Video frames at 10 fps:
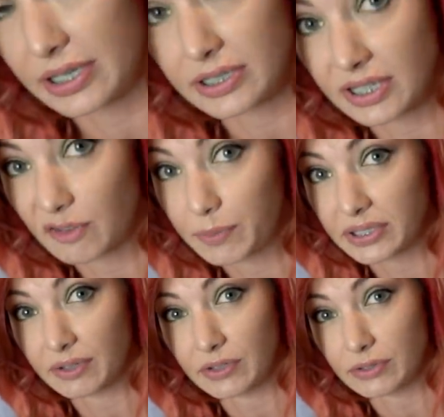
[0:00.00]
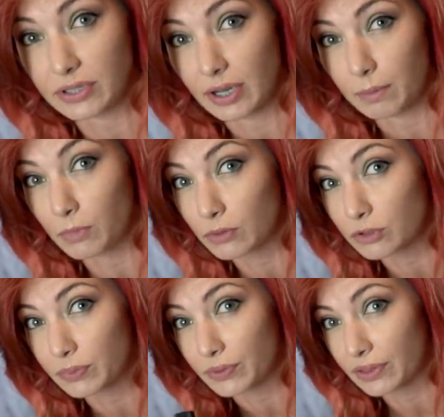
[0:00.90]
that it's safe because I've used it on
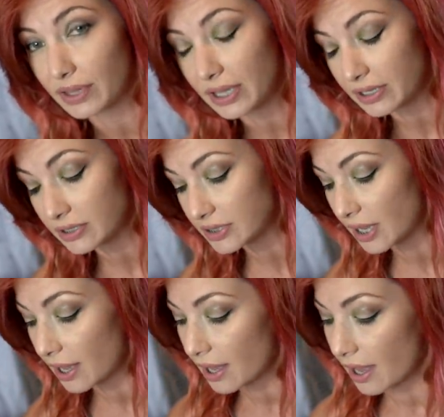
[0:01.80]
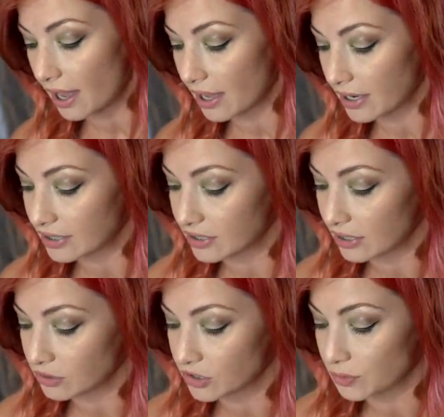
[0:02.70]
multiple things and it
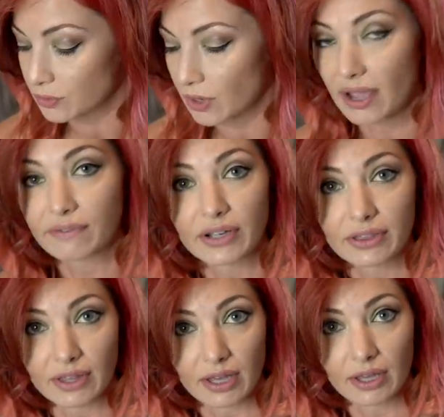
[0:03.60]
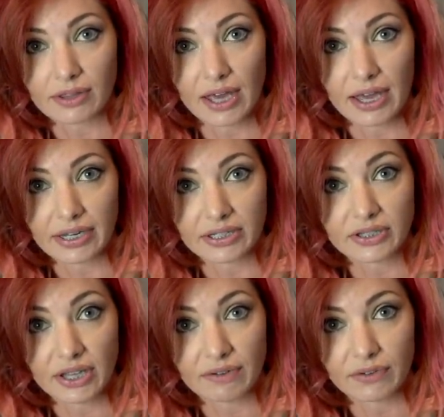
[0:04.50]
tells you everything that it's
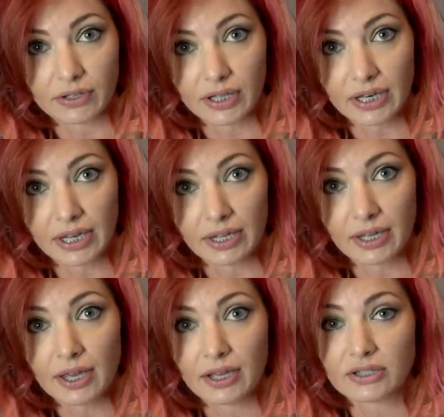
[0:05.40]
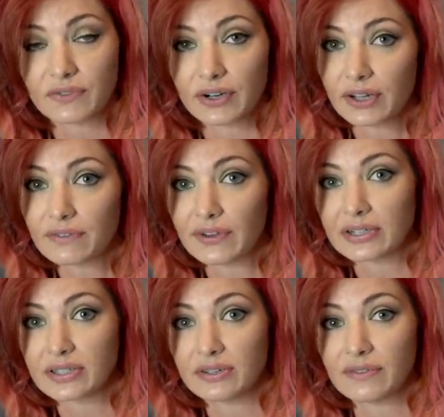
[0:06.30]
safe for cleaning it's very
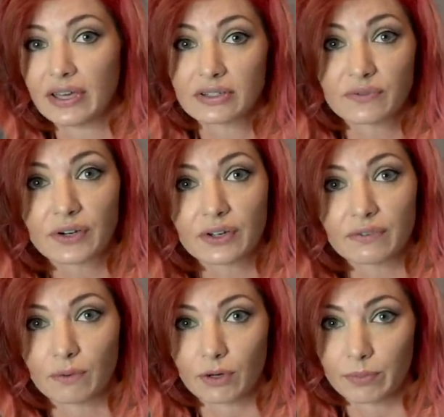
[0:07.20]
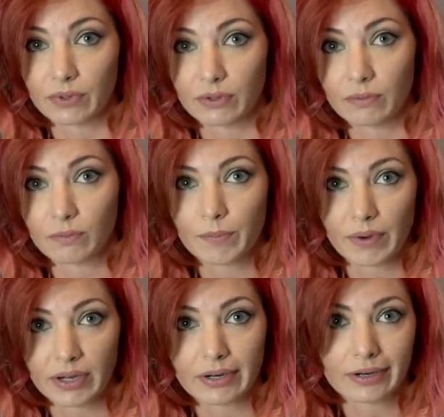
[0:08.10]
effective and it's very affordable. We
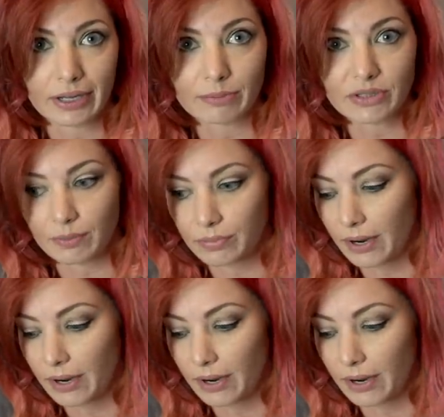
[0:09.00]
bought it on Amazon